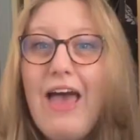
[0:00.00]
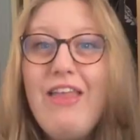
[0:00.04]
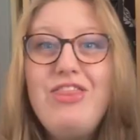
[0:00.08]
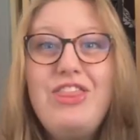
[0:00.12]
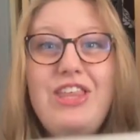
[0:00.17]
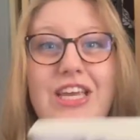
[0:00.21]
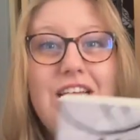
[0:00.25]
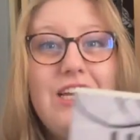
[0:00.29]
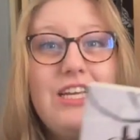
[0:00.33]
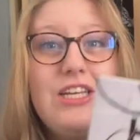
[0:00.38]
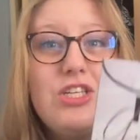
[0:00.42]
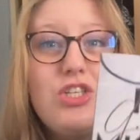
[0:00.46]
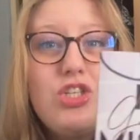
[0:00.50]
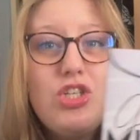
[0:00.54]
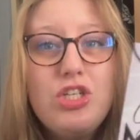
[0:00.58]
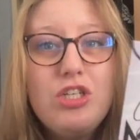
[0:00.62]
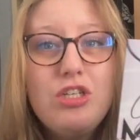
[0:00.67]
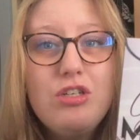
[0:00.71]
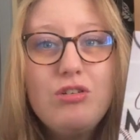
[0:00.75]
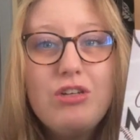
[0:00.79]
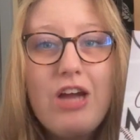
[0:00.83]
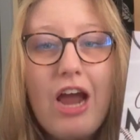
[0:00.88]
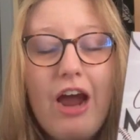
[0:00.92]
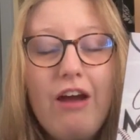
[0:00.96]
these
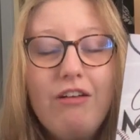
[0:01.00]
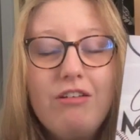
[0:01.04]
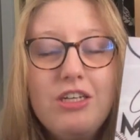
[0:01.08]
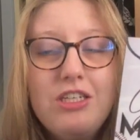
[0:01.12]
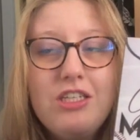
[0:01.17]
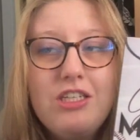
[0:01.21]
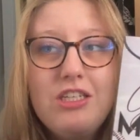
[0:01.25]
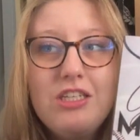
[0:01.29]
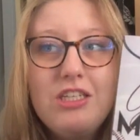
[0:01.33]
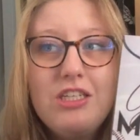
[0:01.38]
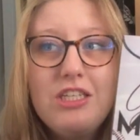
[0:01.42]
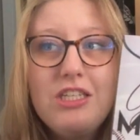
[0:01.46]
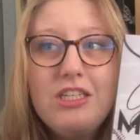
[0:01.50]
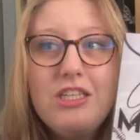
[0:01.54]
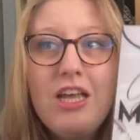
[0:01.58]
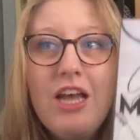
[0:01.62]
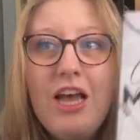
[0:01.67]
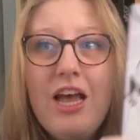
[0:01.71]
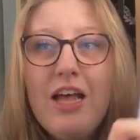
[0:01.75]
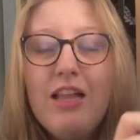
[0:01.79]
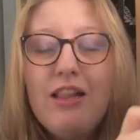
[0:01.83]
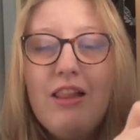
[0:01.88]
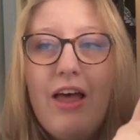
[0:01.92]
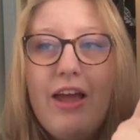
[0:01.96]
two characters,
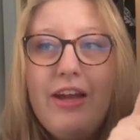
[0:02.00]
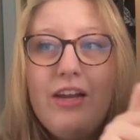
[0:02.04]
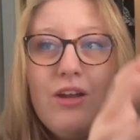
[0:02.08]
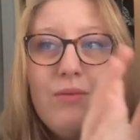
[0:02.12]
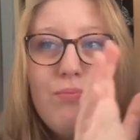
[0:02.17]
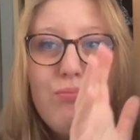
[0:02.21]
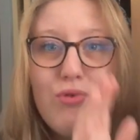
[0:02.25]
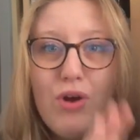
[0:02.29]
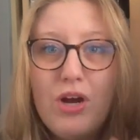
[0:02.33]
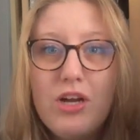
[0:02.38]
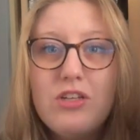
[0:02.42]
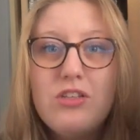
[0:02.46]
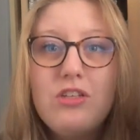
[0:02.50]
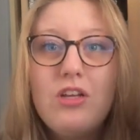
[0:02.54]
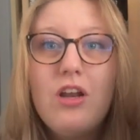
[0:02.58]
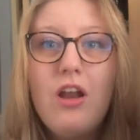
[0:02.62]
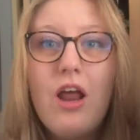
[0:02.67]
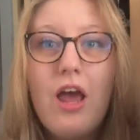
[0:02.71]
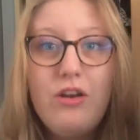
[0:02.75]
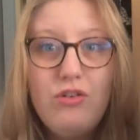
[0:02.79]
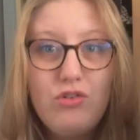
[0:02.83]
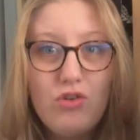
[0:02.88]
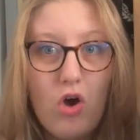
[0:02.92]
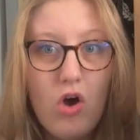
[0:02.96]
like Brexton
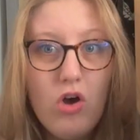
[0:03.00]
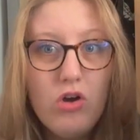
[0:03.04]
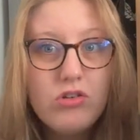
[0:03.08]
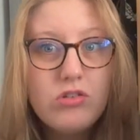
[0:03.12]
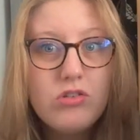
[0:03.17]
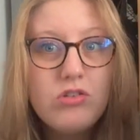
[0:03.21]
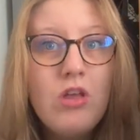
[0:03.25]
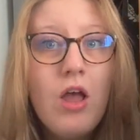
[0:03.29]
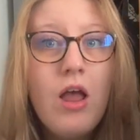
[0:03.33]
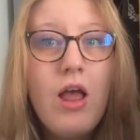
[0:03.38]
and Docs,